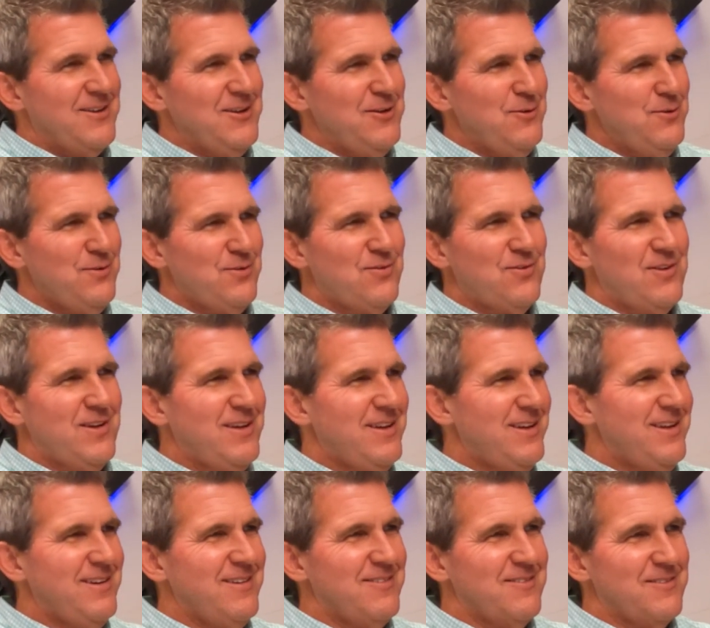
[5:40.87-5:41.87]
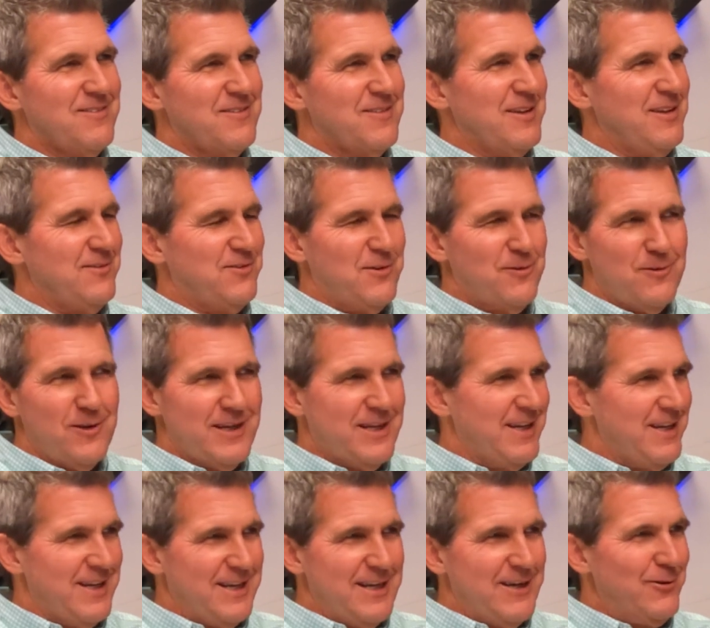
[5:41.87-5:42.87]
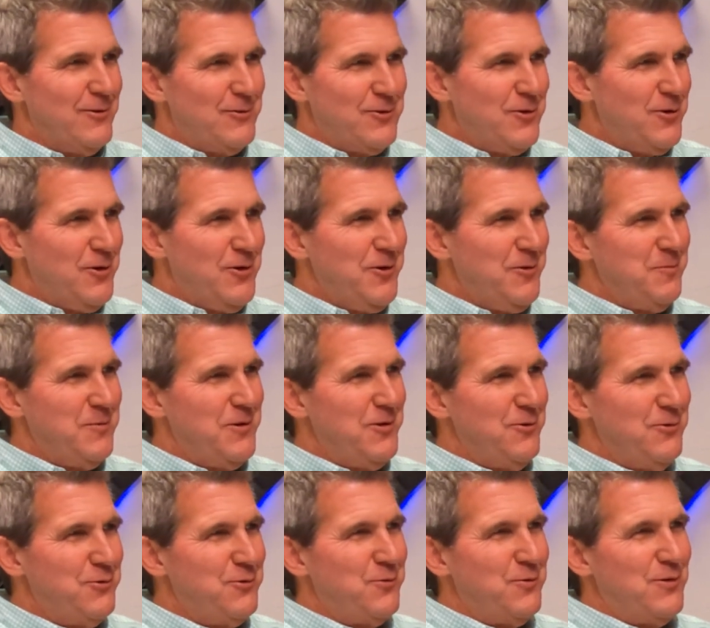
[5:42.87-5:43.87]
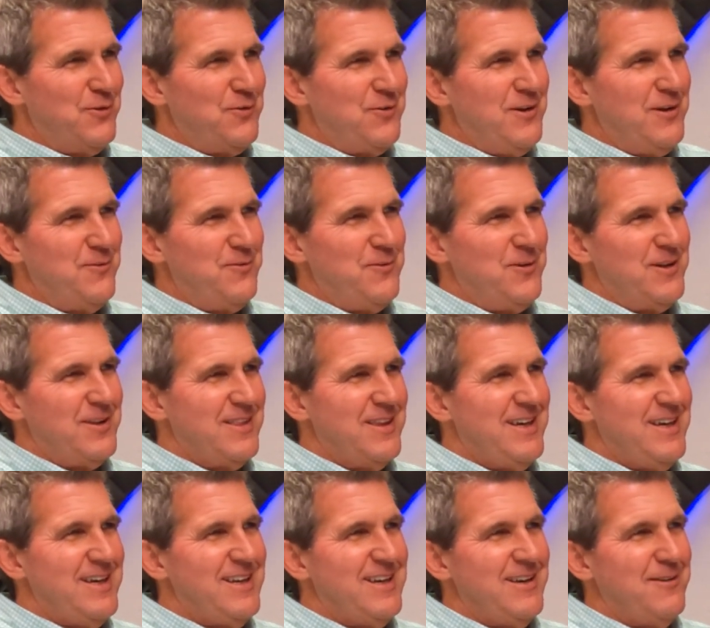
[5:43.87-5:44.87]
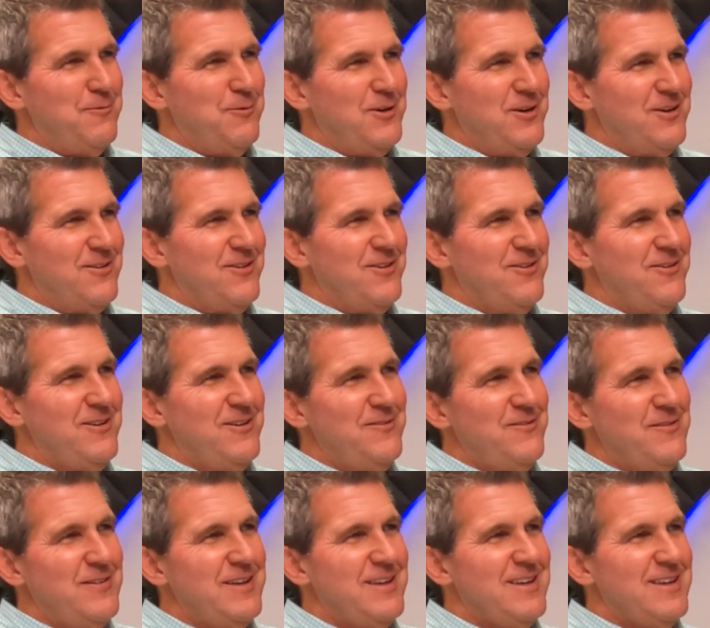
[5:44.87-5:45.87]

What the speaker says: Do you see, is there like a near-term use for stuff like that in what you're doing?